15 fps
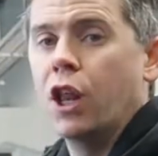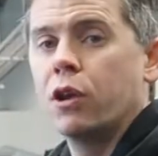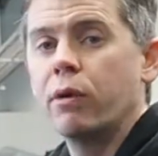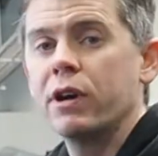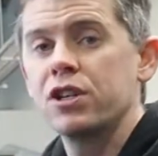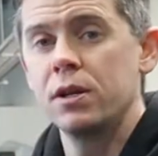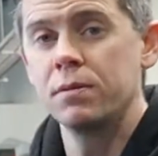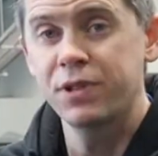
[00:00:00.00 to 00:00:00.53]
The
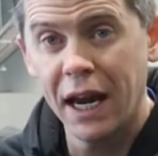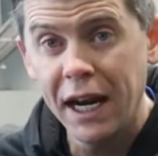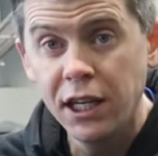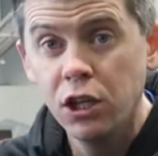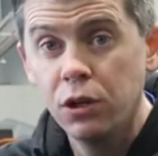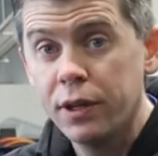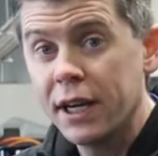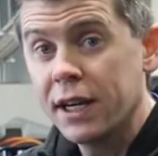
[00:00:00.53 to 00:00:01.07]
reason I'm
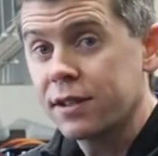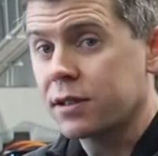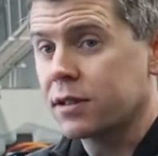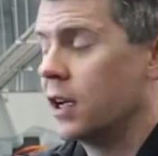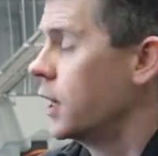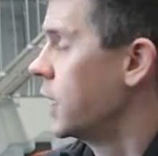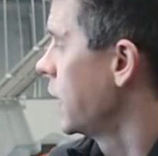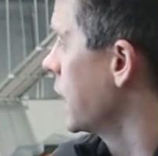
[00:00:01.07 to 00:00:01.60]
telling you
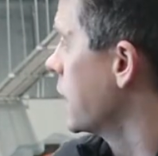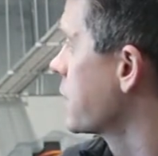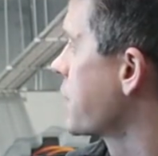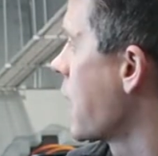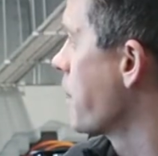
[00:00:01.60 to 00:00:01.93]
this is